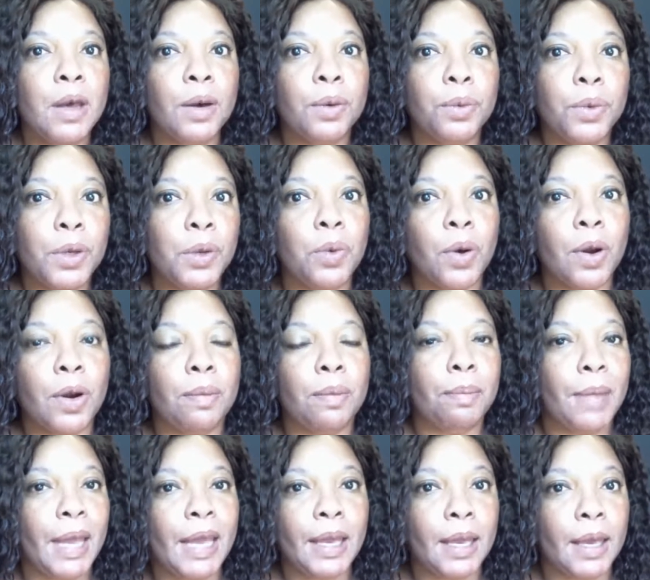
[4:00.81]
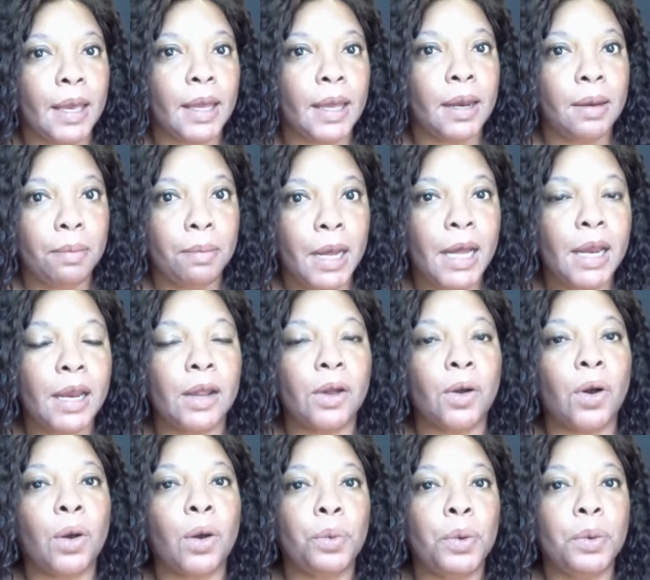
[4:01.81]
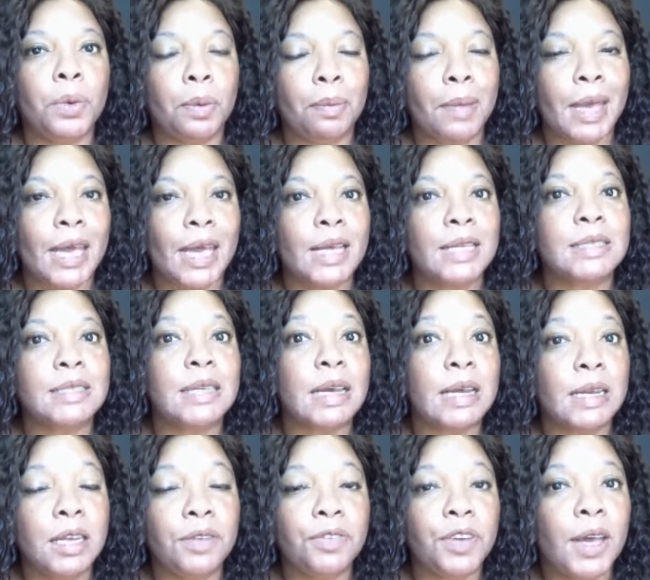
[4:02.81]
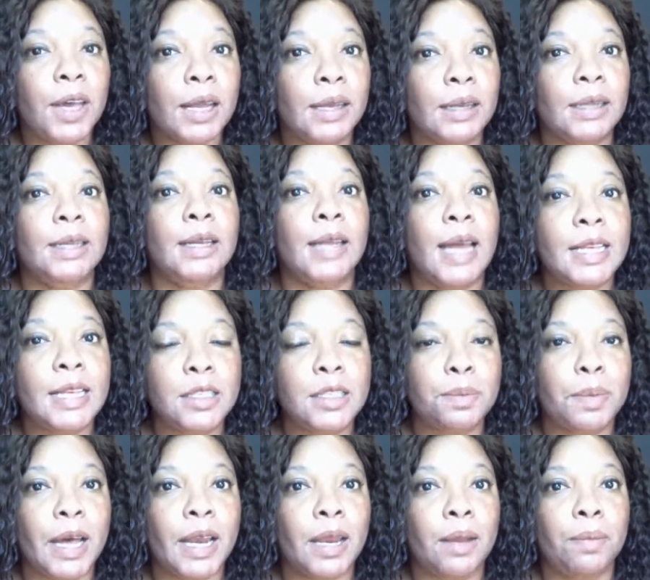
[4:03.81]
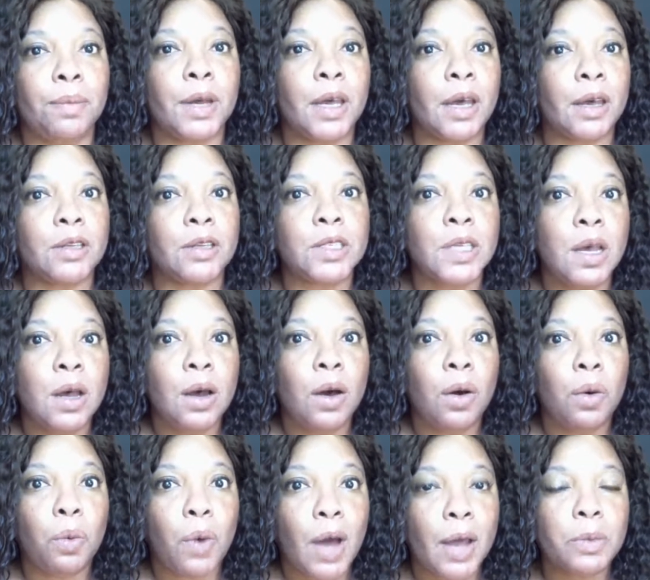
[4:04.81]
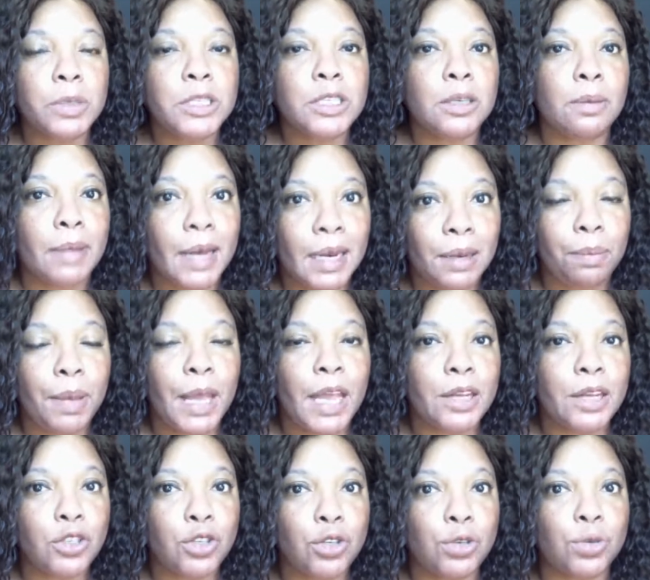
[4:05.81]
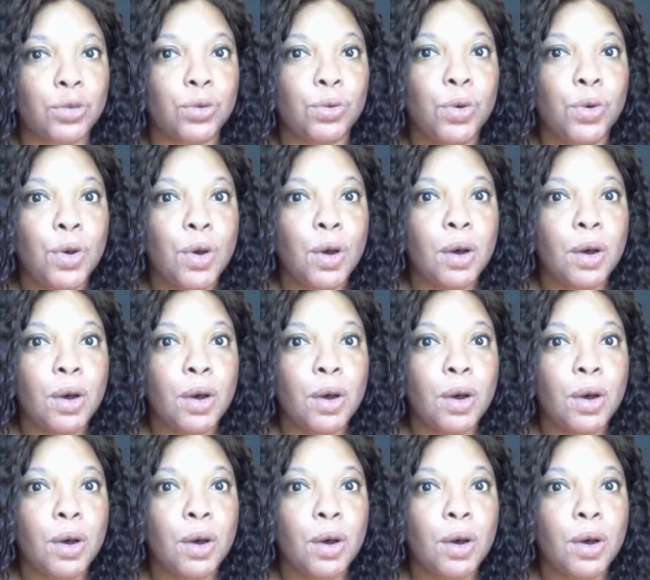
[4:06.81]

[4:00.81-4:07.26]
we weren't making any money, or we were making significantly less money, because why would somebody pay to